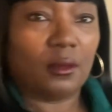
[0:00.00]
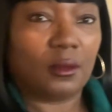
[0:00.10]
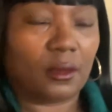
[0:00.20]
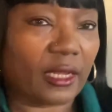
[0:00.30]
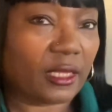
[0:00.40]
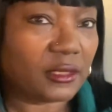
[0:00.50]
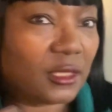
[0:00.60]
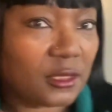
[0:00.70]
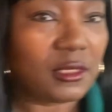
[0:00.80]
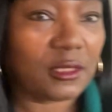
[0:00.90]
Like I
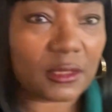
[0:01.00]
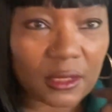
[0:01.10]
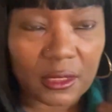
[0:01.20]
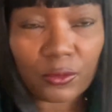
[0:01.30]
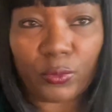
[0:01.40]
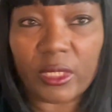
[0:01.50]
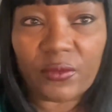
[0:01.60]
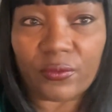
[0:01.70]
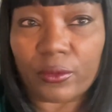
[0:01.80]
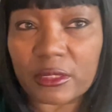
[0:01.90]
said, this is a good wig
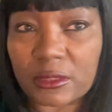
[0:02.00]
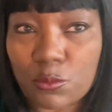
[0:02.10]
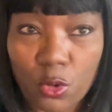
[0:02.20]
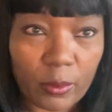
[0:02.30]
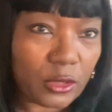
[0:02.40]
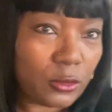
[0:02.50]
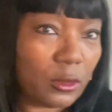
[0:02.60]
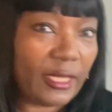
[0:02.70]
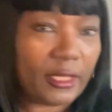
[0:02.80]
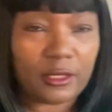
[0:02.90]
for us more mature
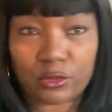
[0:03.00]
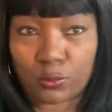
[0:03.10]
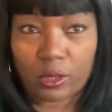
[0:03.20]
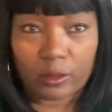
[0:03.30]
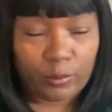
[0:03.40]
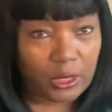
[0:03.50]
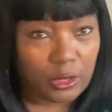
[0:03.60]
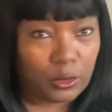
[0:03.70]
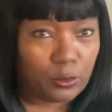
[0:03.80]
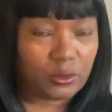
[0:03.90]
ladies who want to be
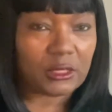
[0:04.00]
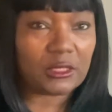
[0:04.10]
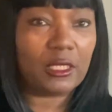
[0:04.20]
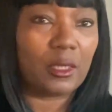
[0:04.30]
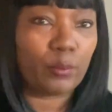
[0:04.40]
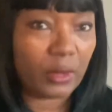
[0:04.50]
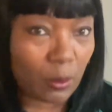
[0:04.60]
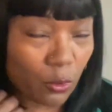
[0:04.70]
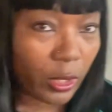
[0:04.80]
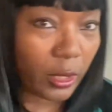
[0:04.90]
cute. Just get up in the
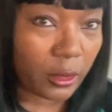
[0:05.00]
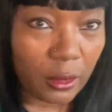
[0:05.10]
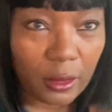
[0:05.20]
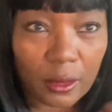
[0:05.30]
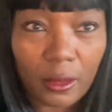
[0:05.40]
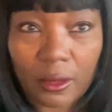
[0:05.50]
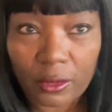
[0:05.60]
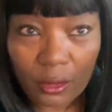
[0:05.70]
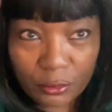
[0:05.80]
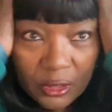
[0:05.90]
morning,
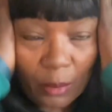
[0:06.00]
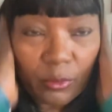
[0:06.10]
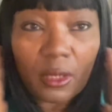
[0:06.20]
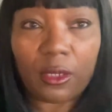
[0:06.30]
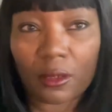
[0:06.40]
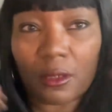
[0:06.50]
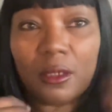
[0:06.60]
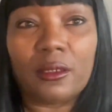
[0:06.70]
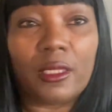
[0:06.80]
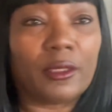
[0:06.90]
throw something
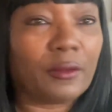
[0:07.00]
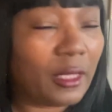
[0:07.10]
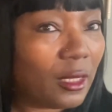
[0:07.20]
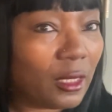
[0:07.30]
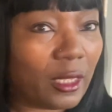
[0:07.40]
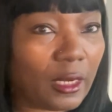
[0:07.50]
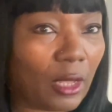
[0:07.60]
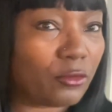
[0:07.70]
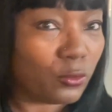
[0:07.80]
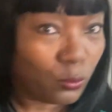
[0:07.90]
on, and hey, head
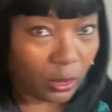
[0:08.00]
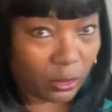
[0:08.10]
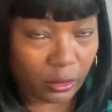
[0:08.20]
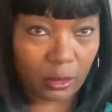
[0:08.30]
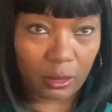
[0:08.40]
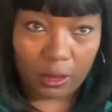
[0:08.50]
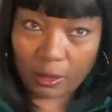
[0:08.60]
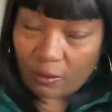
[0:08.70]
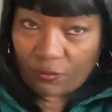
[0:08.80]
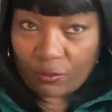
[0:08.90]
out to work.
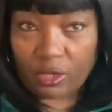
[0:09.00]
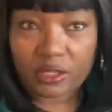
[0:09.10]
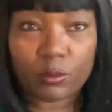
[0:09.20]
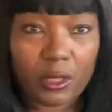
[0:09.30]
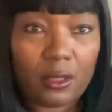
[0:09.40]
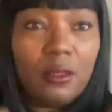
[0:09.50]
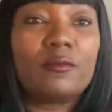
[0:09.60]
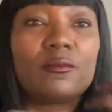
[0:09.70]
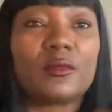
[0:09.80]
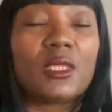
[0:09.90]
As far as me,
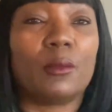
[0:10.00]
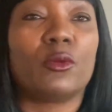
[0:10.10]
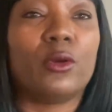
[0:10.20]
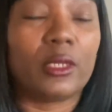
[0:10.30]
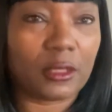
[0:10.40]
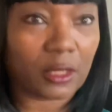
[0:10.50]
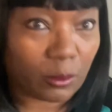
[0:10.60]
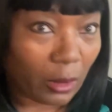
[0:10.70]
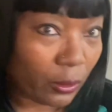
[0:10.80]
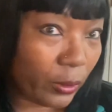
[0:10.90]
I'm going to take
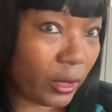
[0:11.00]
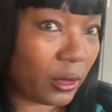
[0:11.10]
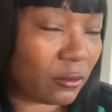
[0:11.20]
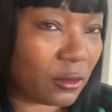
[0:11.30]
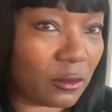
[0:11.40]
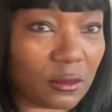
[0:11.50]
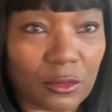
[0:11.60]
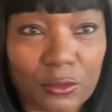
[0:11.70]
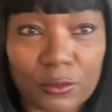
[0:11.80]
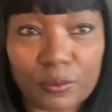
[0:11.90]
my grandkids to school.